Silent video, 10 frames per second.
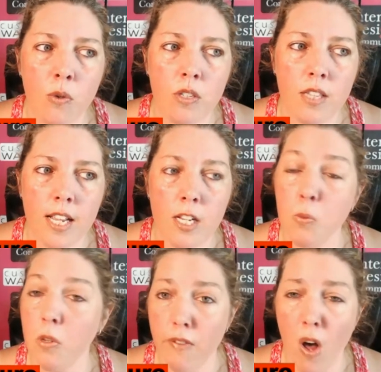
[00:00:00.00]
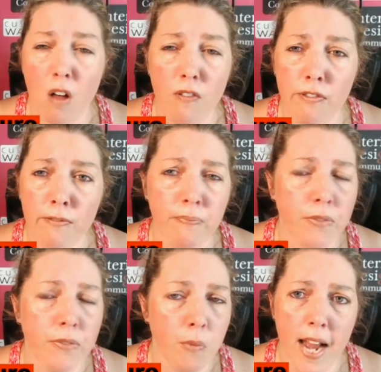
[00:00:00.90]
things will evolve.
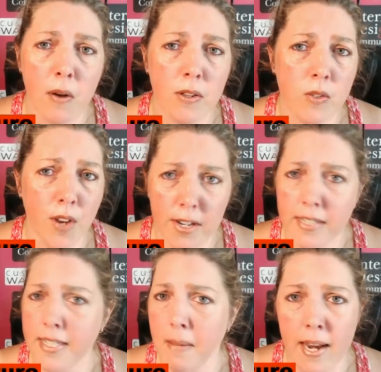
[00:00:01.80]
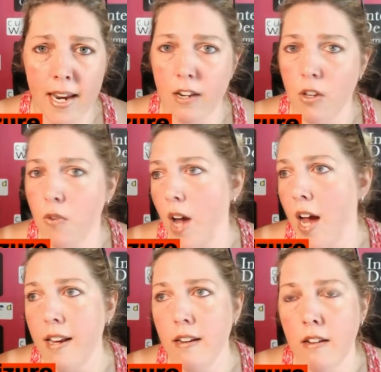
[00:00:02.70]
Right now it's very segmented. You've
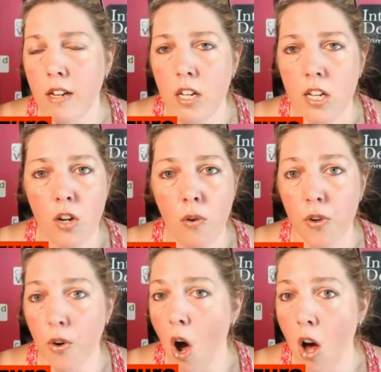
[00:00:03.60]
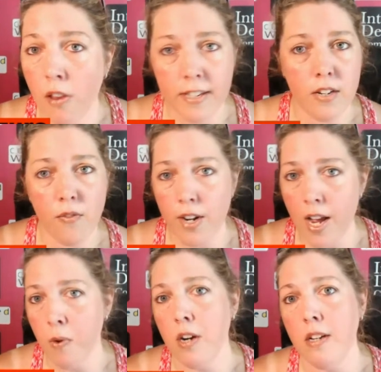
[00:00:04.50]
got, you're all these different
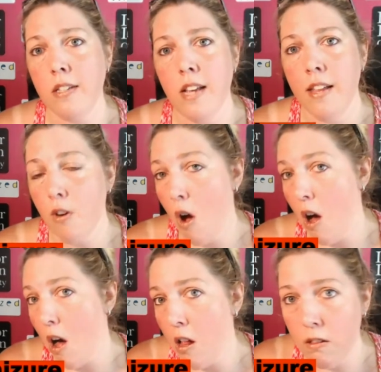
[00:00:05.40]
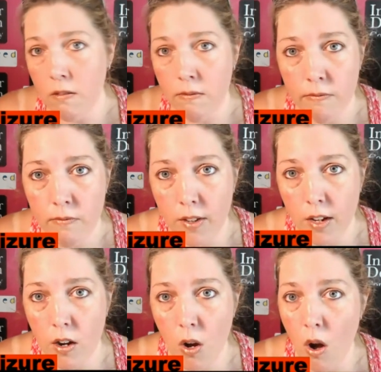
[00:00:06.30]
networks, and they're all
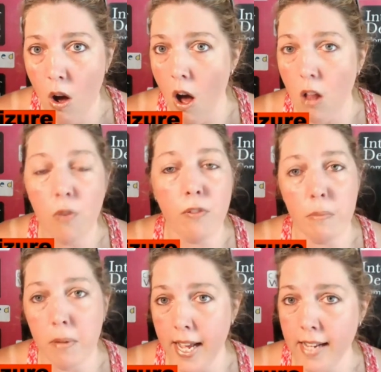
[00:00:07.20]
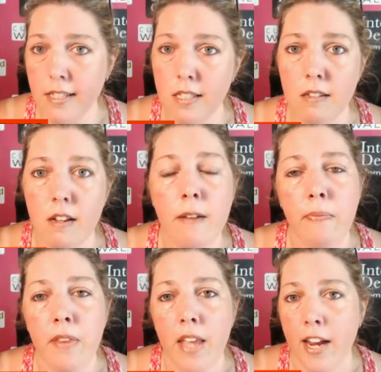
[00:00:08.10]
over the place,
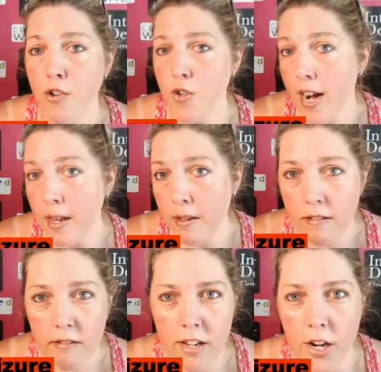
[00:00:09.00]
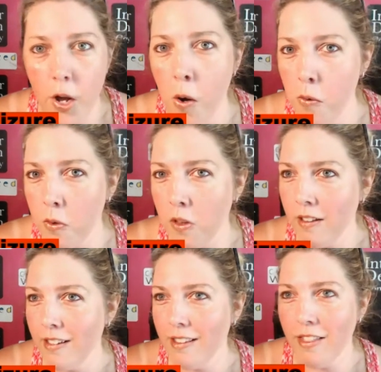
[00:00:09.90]
and you try to,
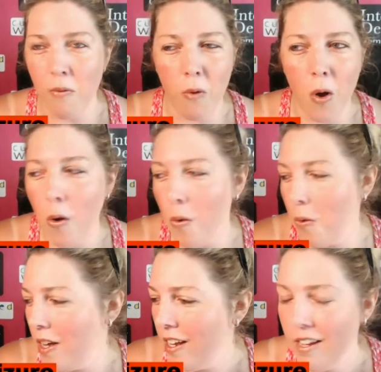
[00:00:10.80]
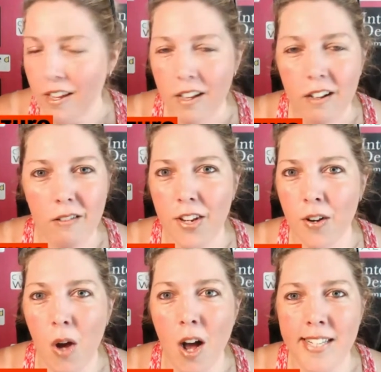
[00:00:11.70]
throw,
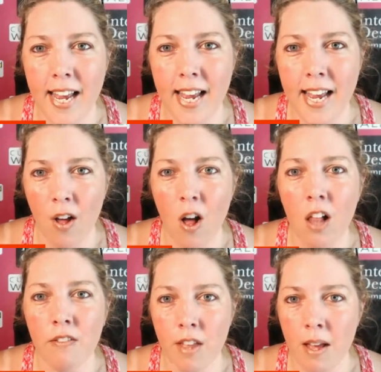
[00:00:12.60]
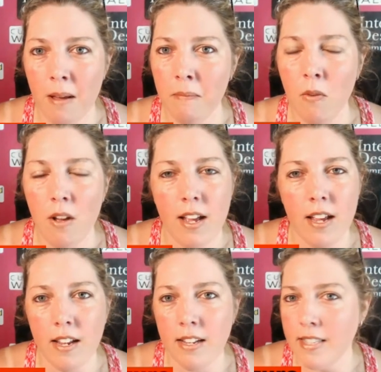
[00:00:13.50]
content at all of them,
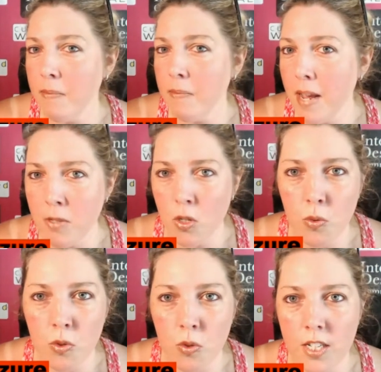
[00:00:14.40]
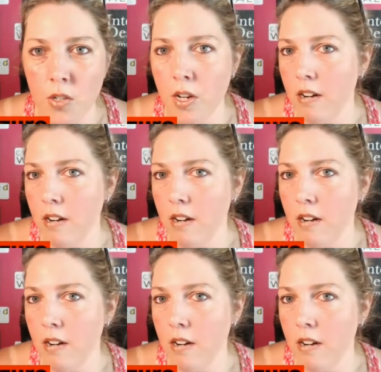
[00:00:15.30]
and sometimes in tools that do it,